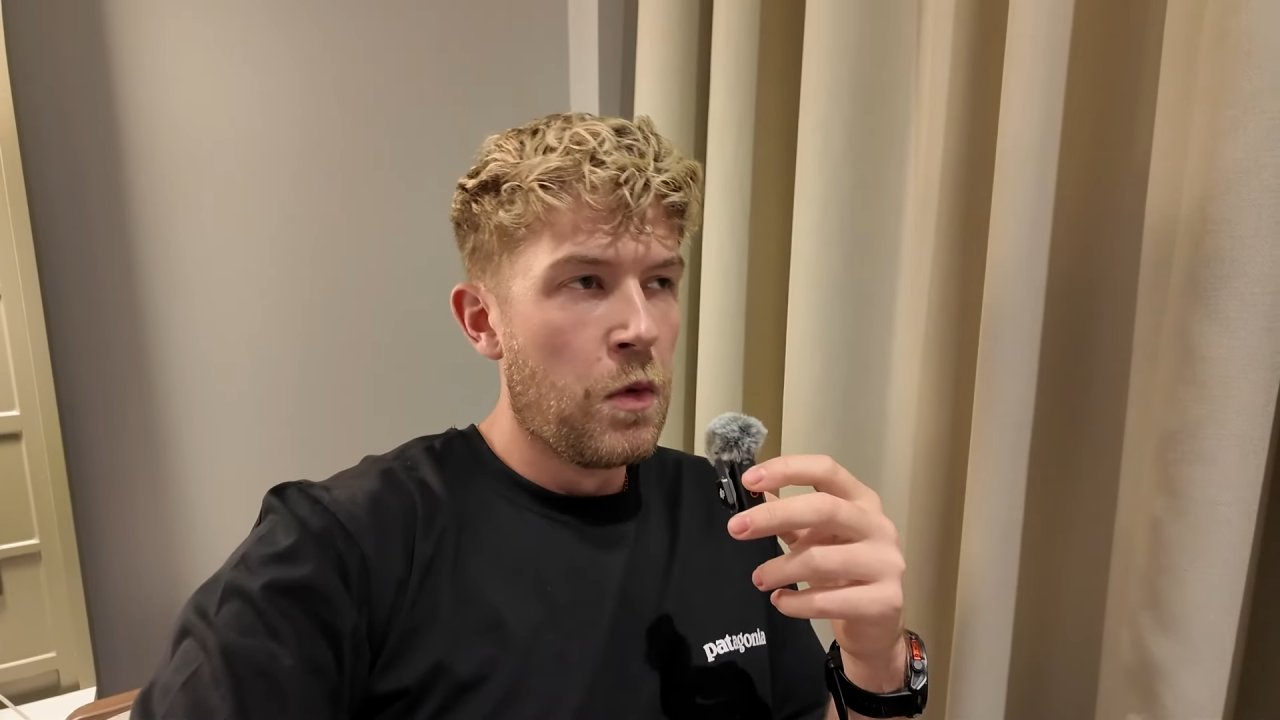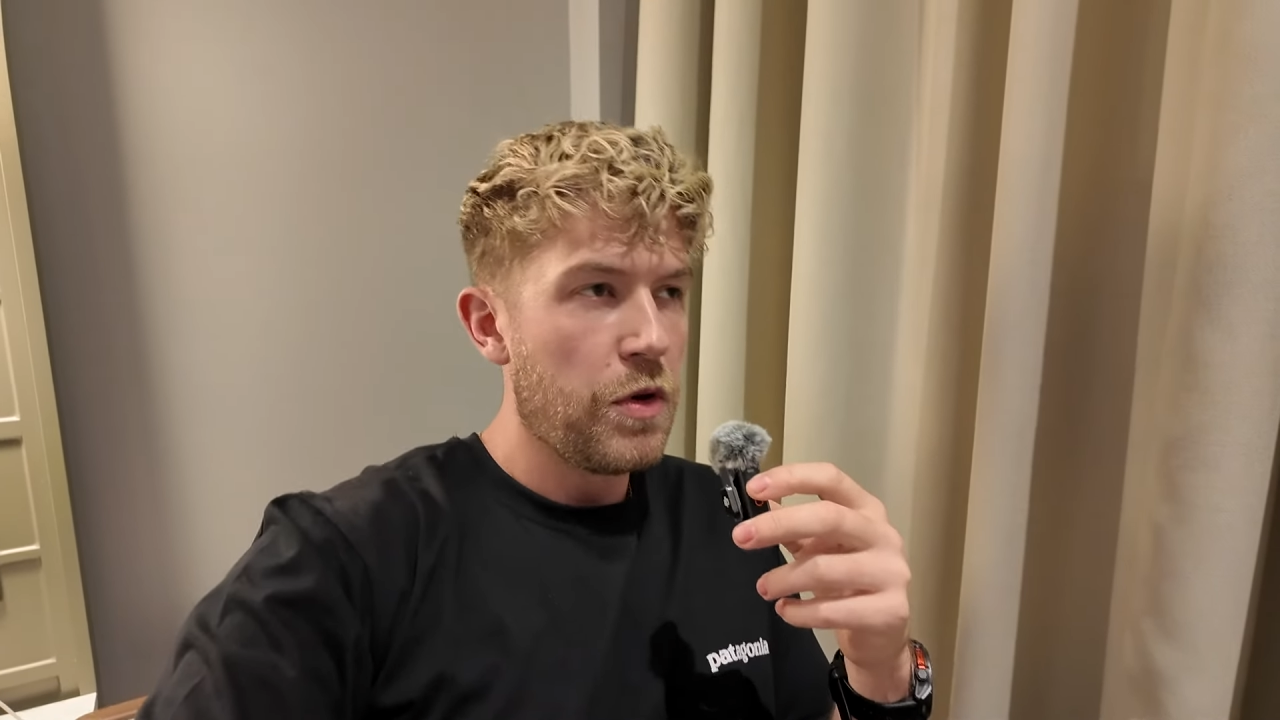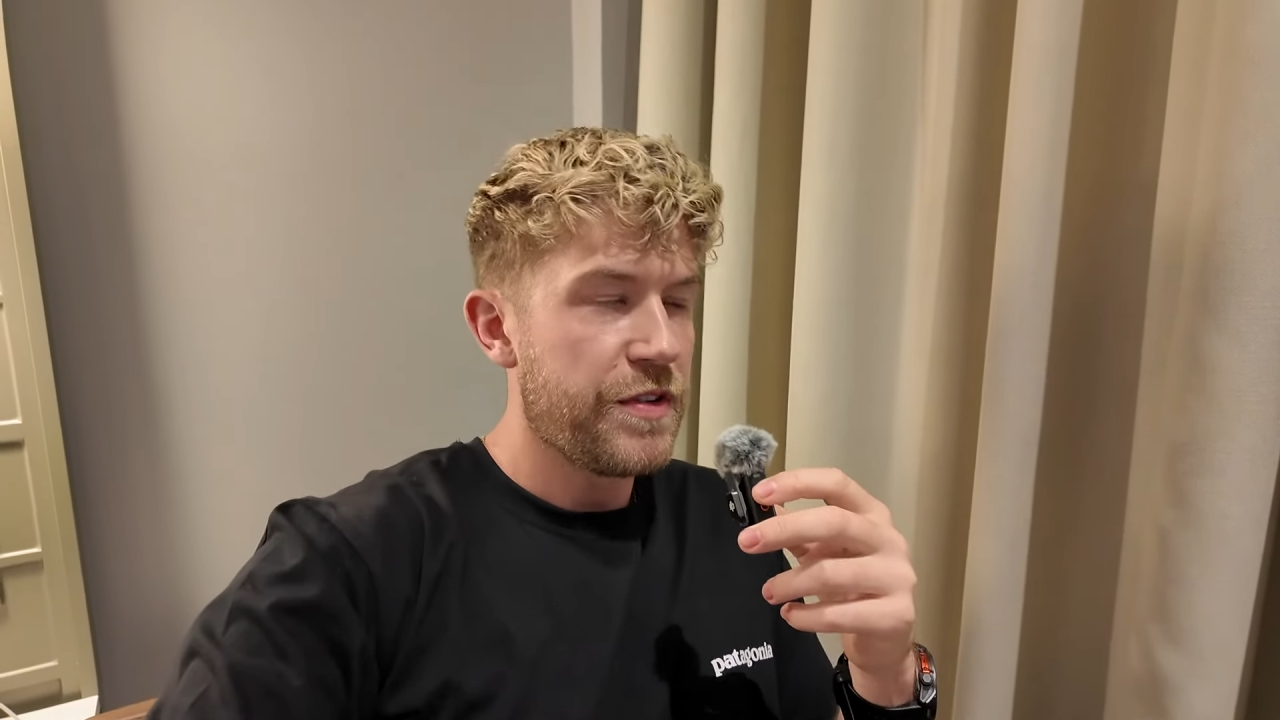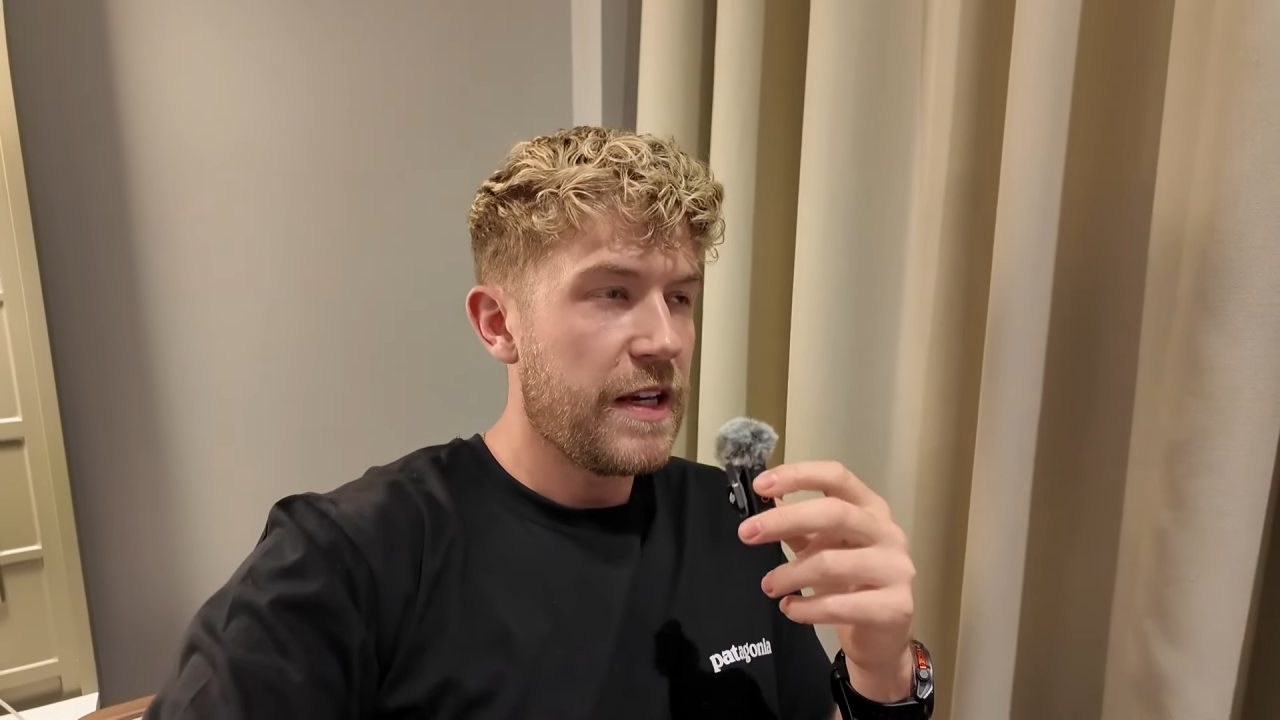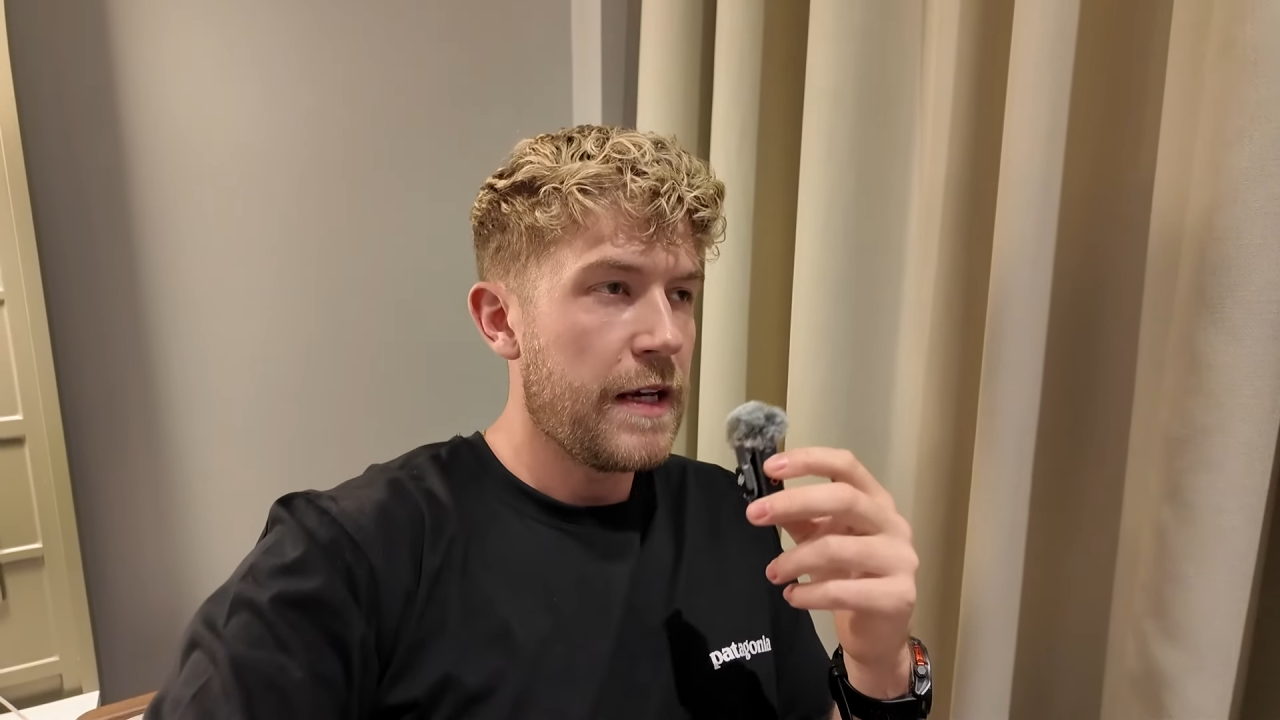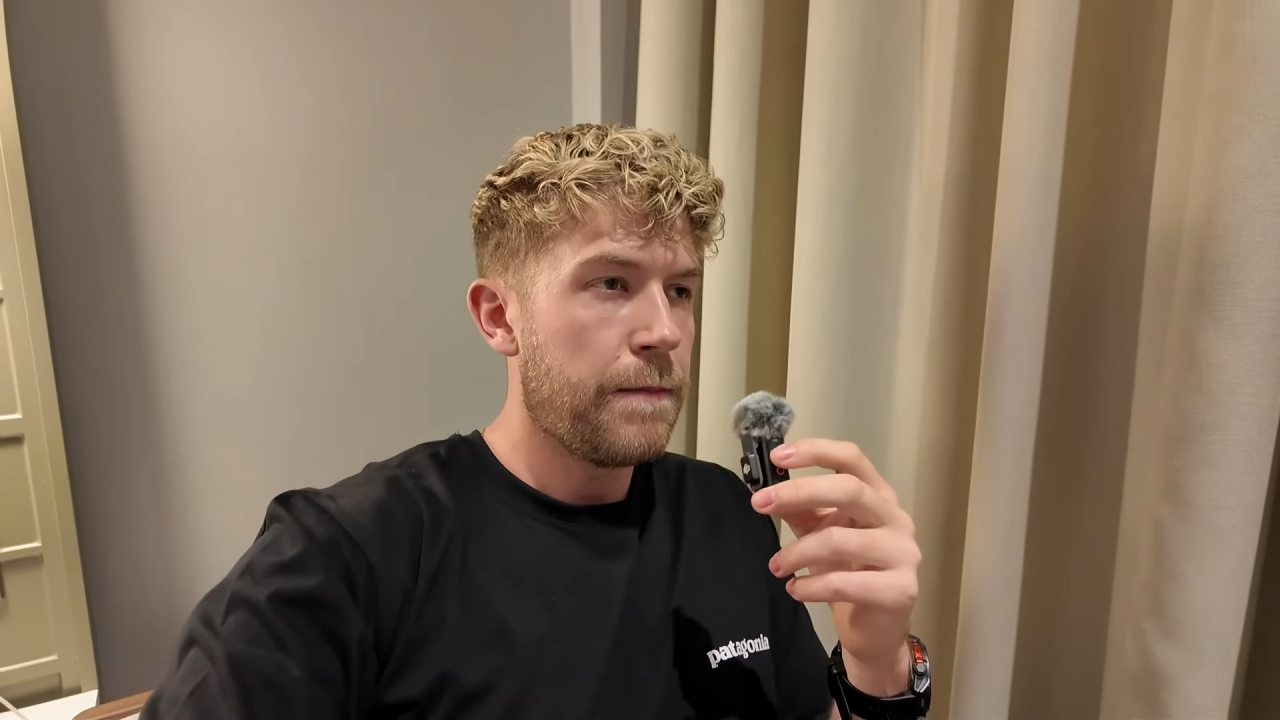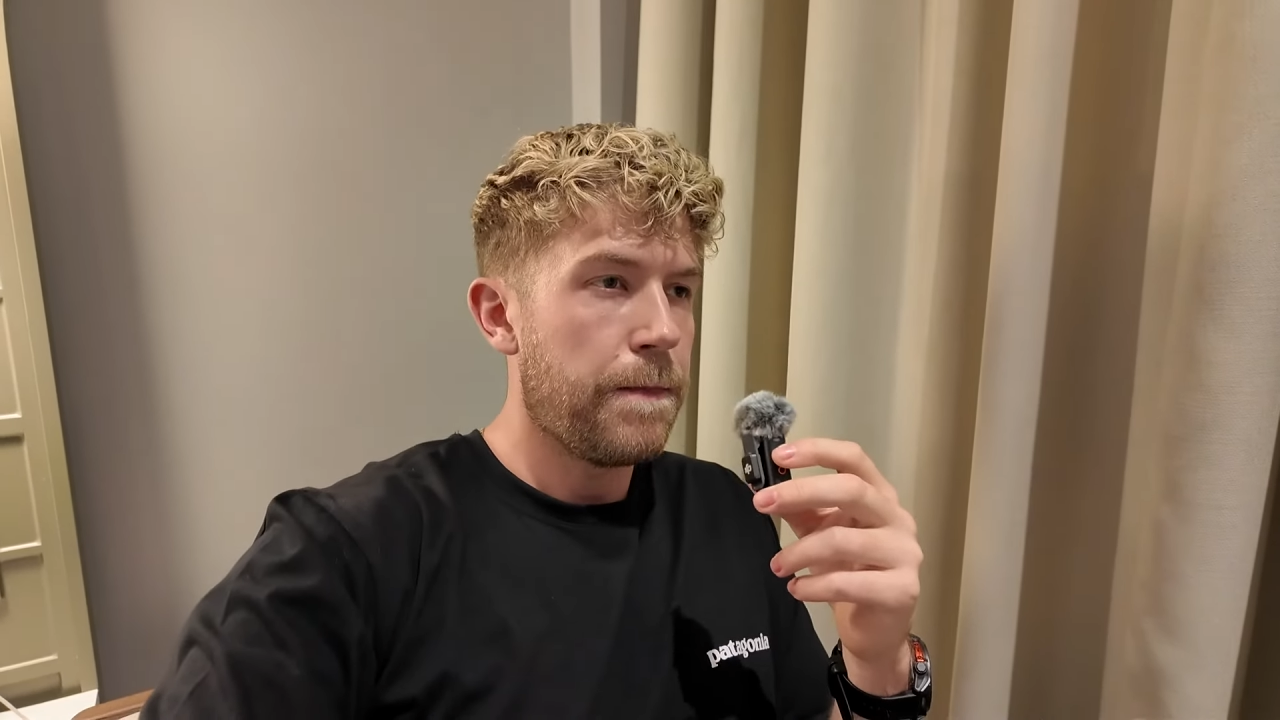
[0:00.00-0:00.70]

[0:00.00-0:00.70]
we'll see.